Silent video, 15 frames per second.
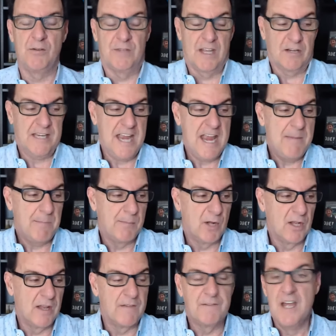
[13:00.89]
They're
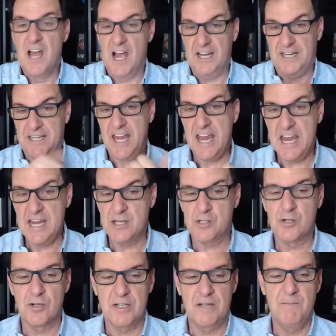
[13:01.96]
capable of
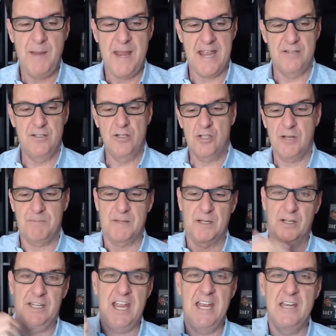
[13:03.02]
occasional companionship, their
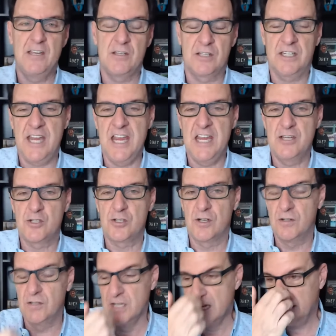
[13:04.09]
ca-
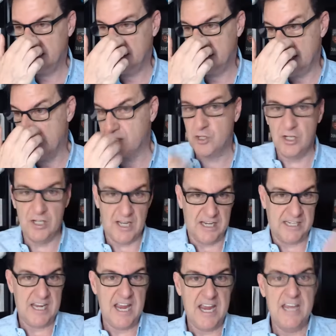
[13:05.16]
occasional connection,
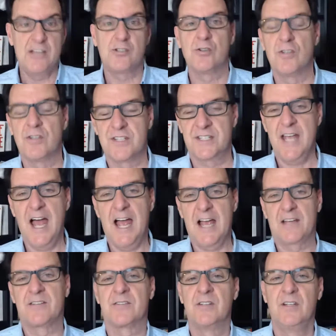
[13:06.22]
occasional
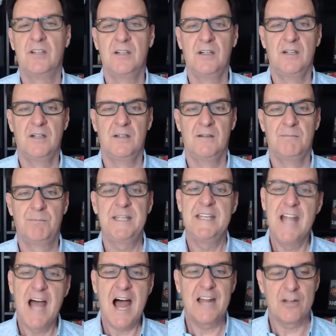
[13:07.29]
sex, but
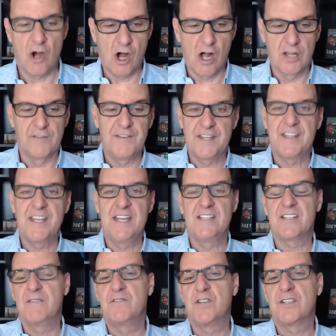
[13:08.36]
not all of the things
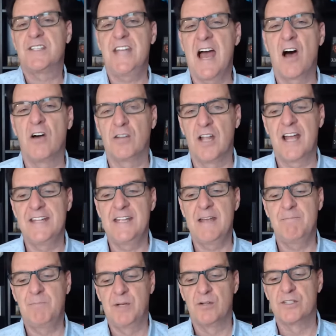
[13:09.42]
I just outlined
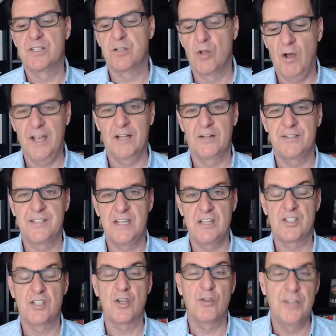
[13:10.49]
that builds loyalty.
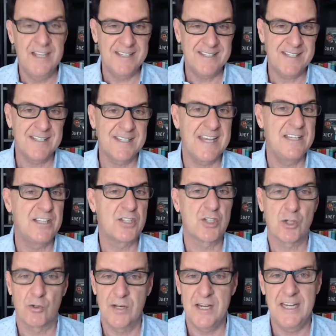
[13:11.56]
So this is a
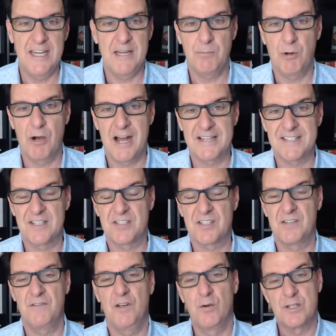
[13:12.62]
screening process
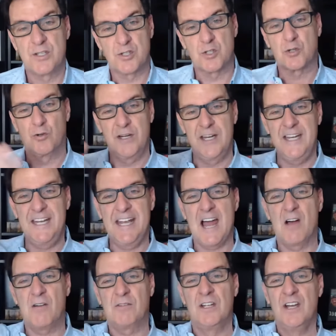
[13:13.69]
of you is screening
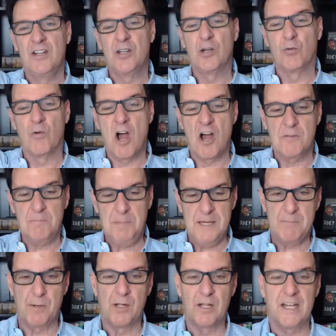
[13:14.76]
out the wrong
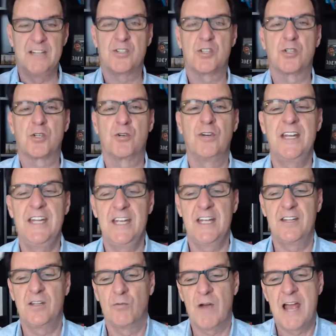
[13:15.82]
people and screening
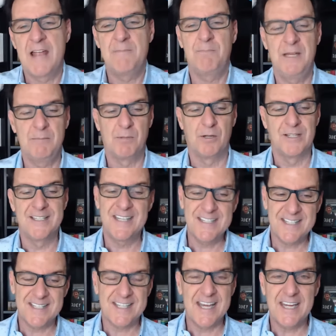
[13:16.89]
in the right people. Is
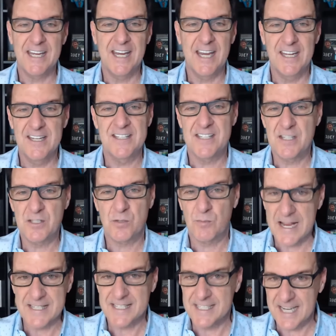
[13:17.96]
this sinking in? Is this
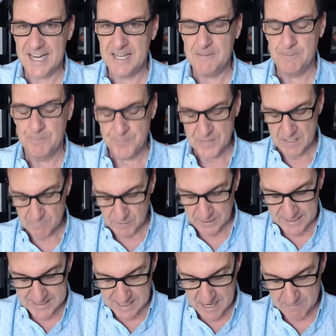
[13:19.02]
resonating?
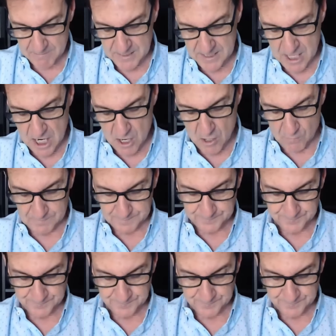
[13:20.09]
Please let me know.